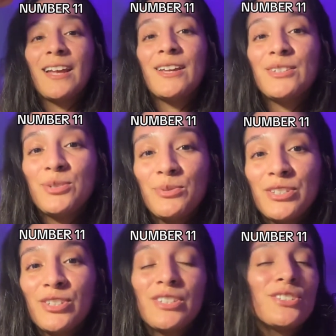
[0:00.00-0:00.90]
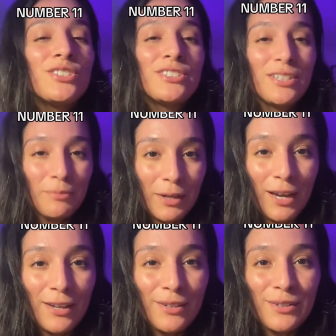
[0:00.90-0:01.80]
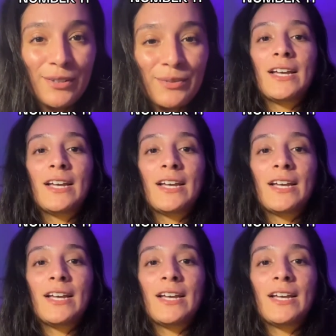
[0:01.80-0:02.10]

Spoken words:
that intuition is just going to be heightened.